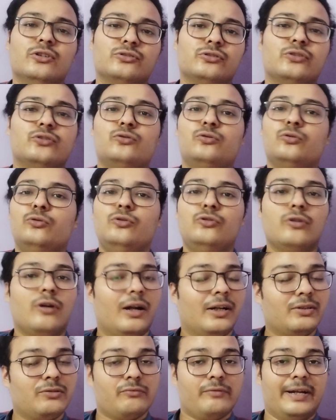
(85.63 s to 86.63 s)
So do
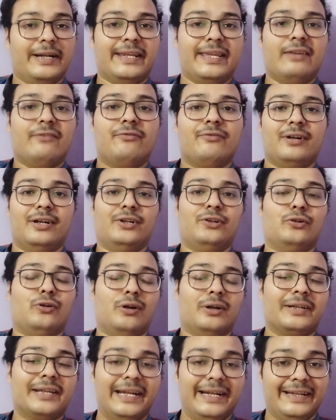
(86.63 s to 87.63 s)
not worry if you are
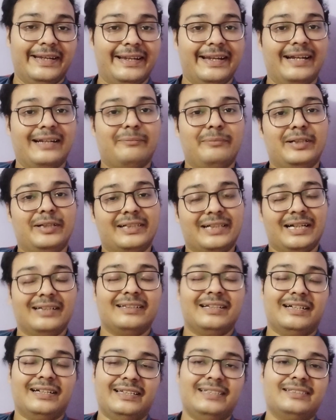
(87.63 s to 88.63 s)
not getting admit
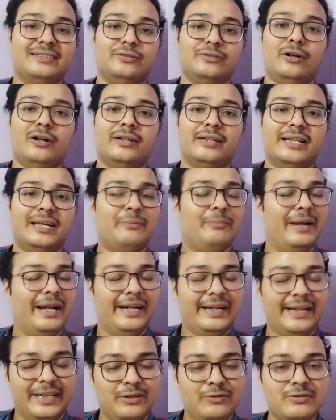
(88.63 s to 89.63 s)
card. That is not a
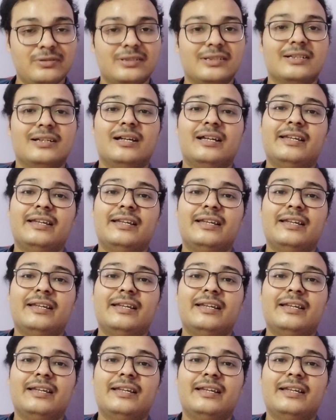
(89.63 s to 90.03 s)
bad news.